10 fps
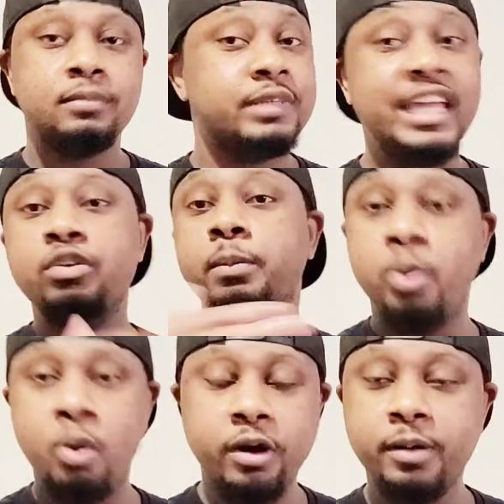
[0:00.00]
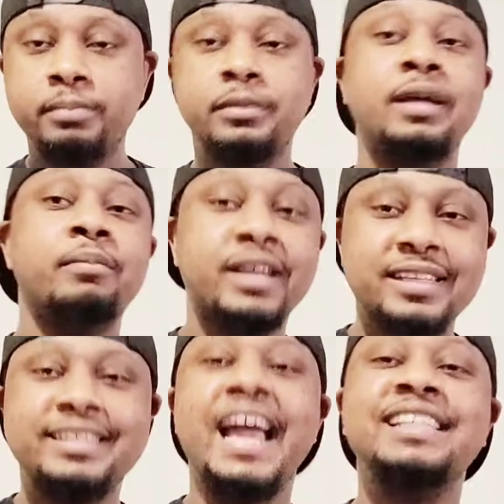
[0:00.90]
then you report him
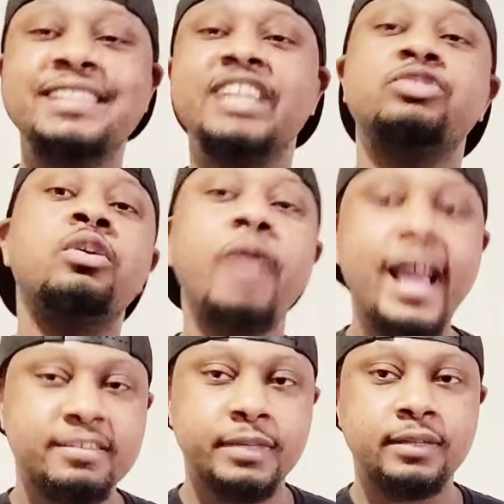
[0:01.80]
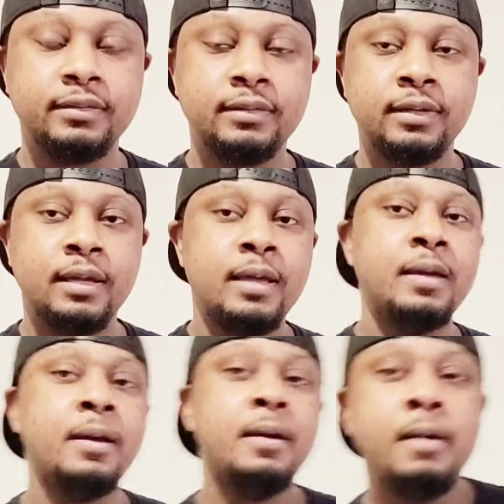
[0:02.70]
because that's sexual harassment.
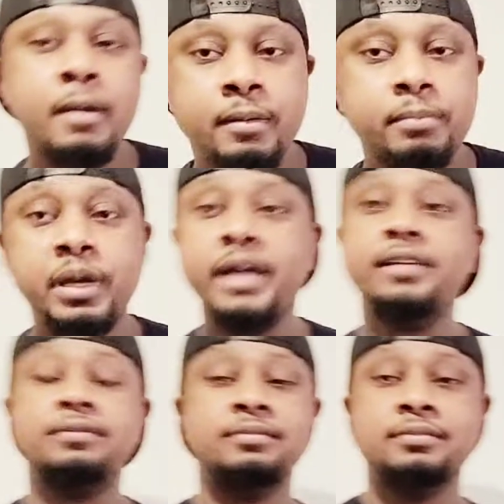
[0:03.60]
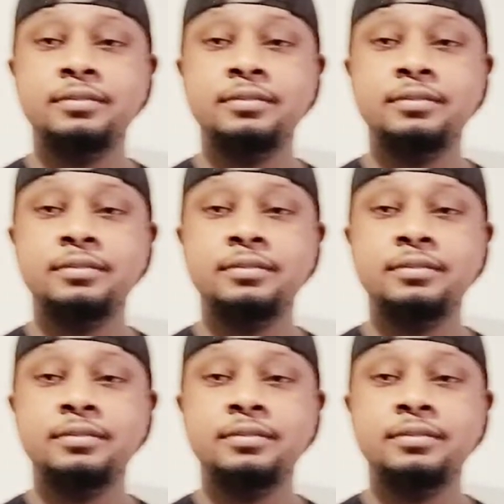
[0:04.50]
But